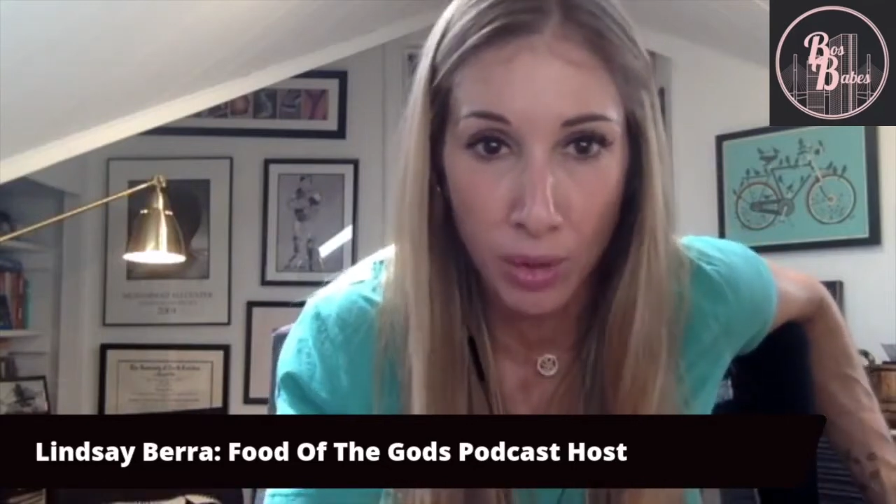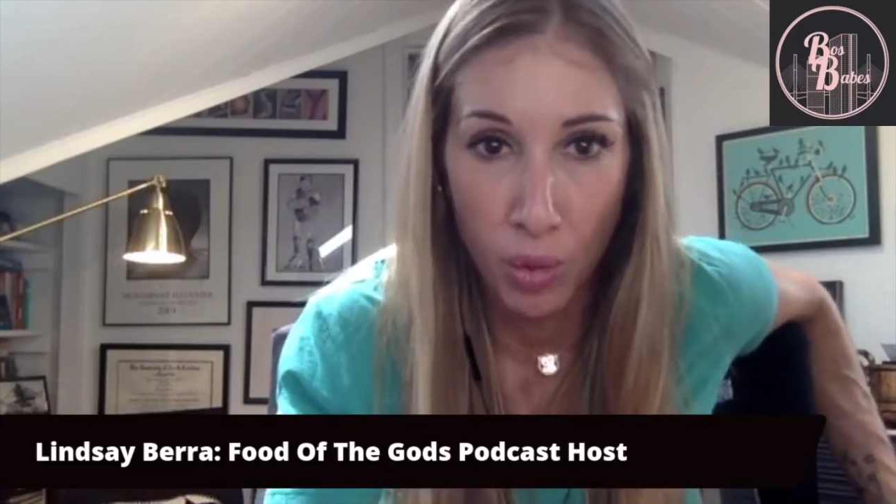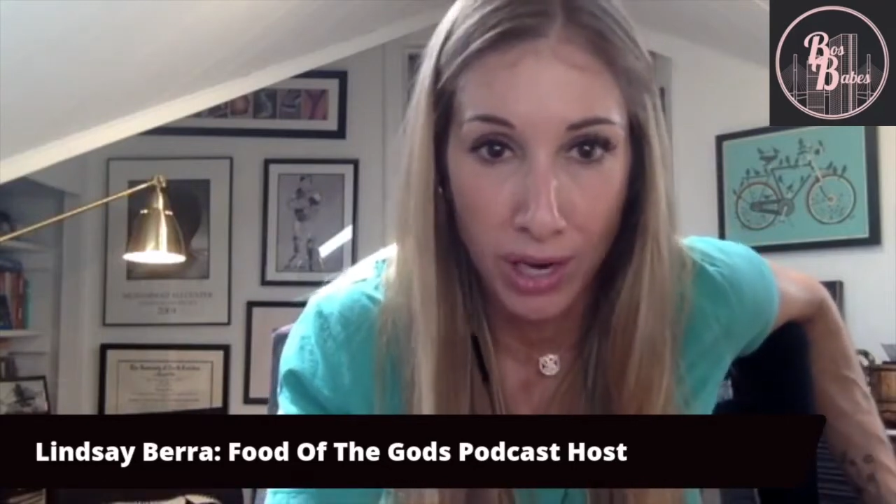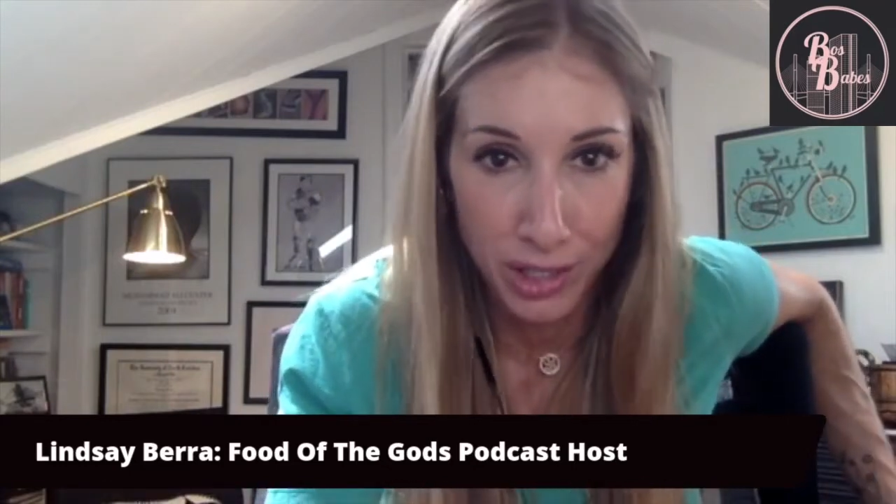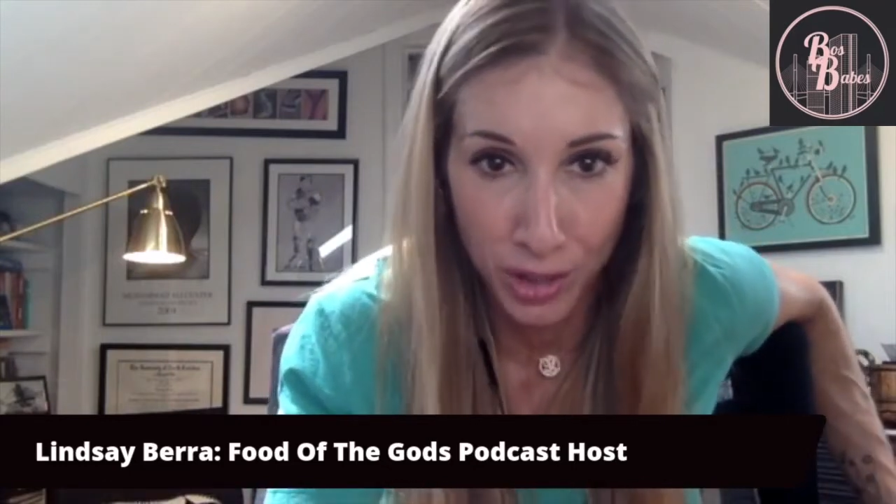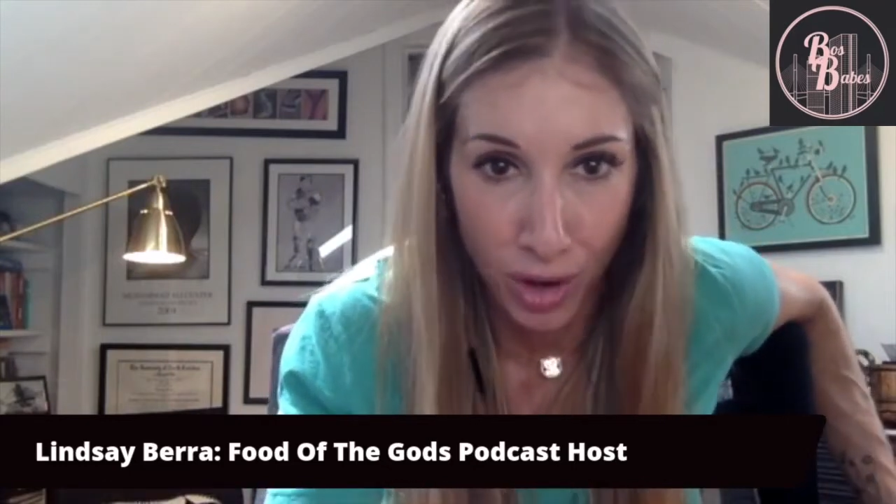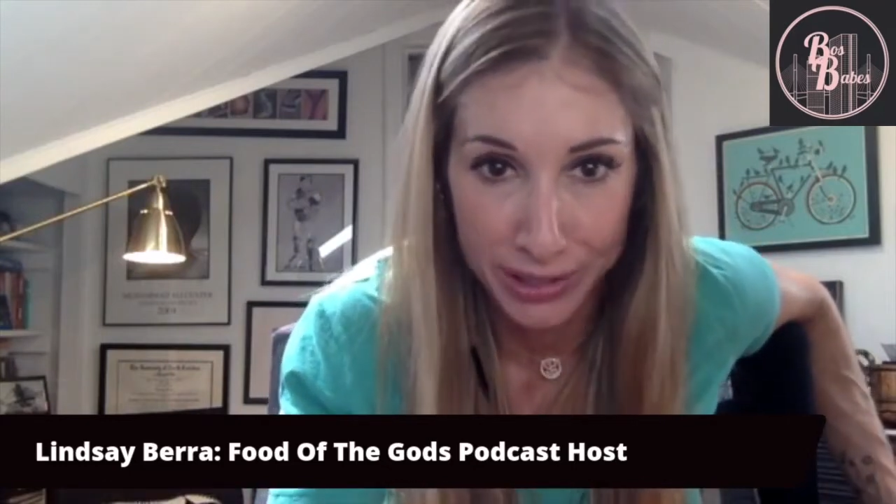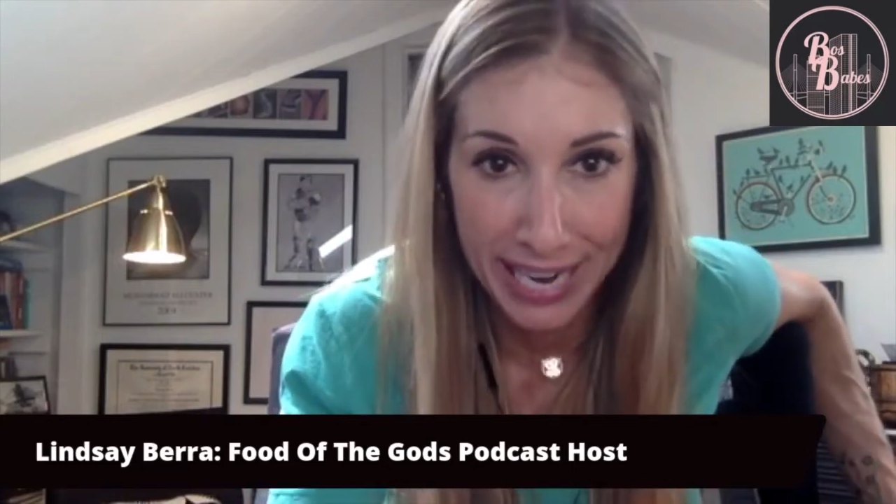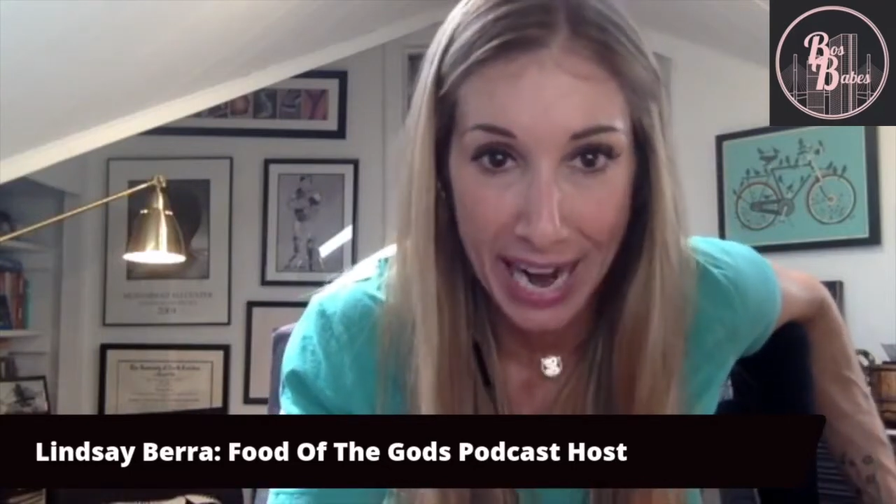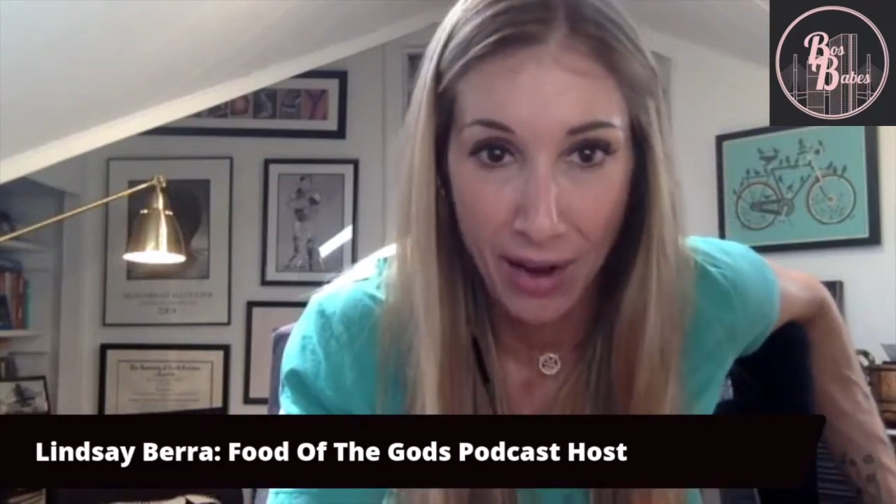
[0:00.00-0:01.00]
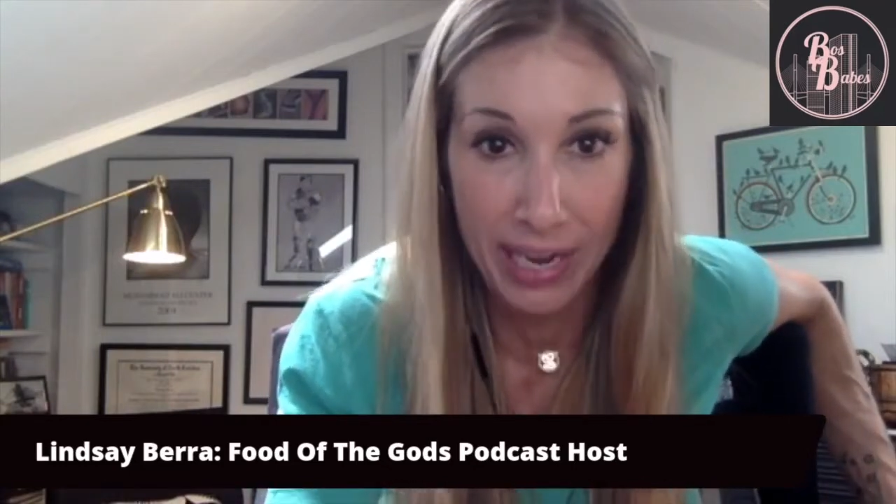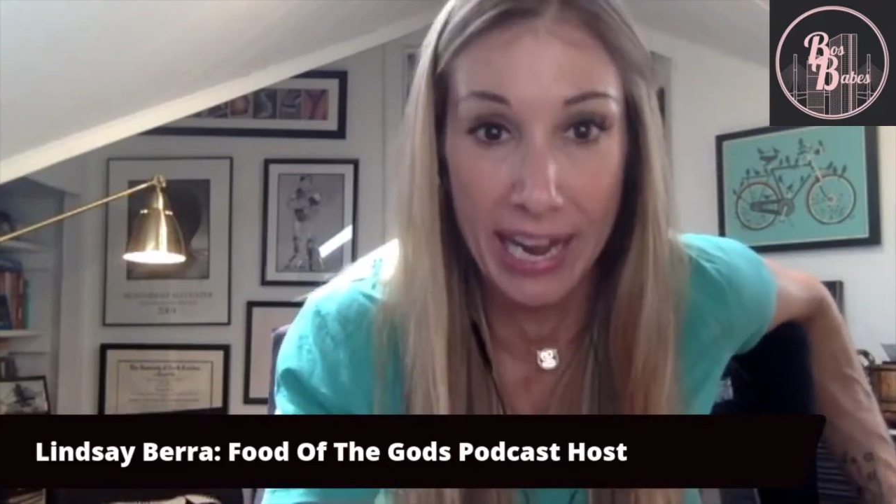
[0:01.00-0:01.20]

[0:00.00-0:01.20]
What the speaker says: to wash it all down.